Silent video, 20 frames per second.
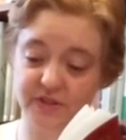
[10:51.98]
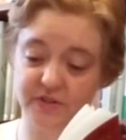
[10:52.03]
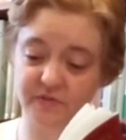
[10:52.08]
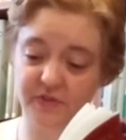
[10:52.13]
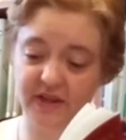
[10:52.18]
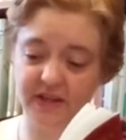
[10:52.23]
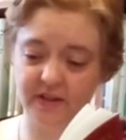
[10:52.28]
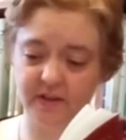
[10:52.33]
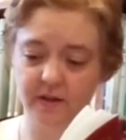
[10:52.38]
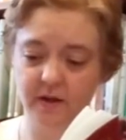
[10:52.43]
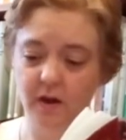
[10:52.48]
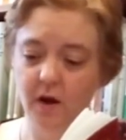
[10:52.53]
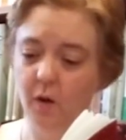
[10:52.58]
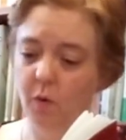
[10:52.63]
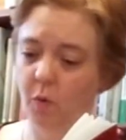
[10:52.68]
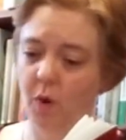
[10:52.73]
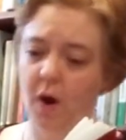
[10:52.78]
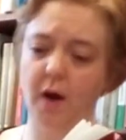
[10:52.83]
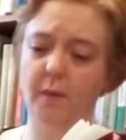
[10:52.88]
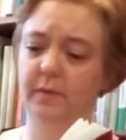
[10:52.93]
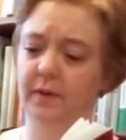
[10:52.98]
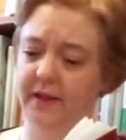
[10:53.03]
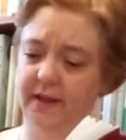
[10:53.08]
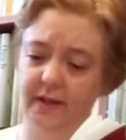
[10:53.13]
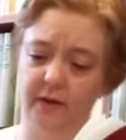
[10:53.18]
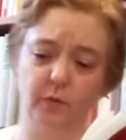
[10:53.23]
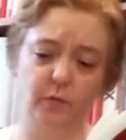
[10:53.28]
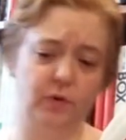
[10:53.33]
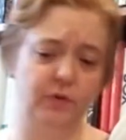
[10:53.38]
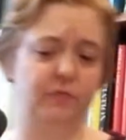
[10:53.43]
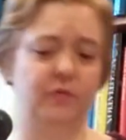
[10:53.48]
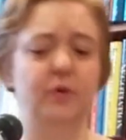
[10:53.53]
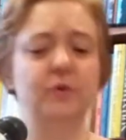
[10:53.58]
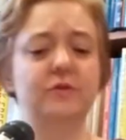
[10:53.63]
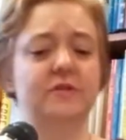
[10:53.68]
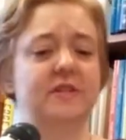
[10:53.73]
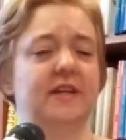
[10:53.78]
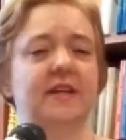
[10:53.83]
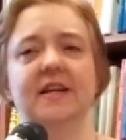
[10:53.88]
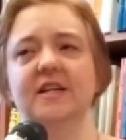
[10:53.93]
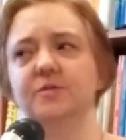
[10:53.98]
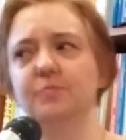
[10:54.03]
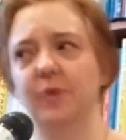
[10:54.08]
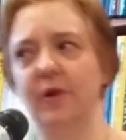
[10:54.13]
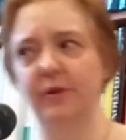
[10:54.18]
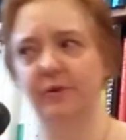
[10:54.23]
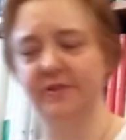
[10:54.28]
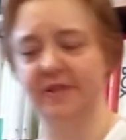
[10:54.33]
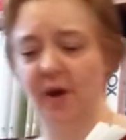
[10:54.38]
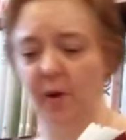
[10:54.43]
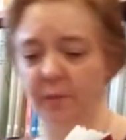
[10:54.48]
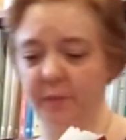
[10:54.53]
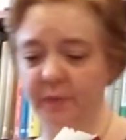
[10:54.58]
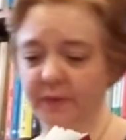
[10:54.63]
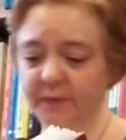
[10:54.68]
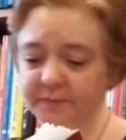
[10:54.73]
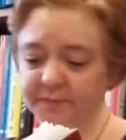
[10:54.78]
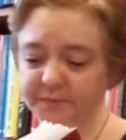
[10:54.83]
his feet, wobbling, refusing his brother's help.